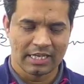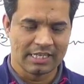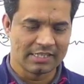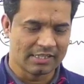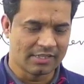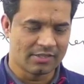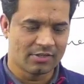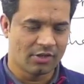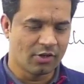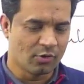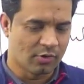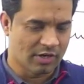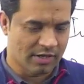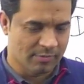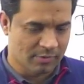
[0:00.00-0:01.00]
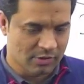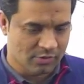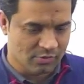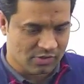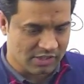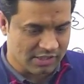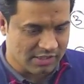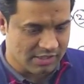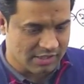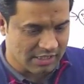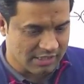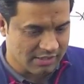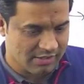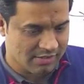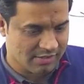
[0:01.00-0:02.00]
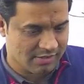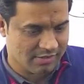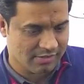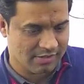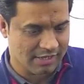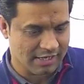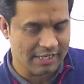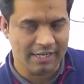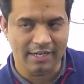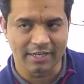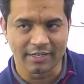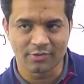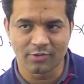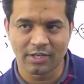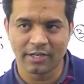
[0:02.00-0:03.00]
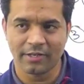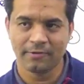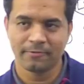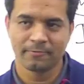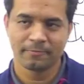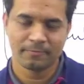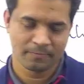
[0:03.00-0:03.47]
Is it you are able to see the things clearly today?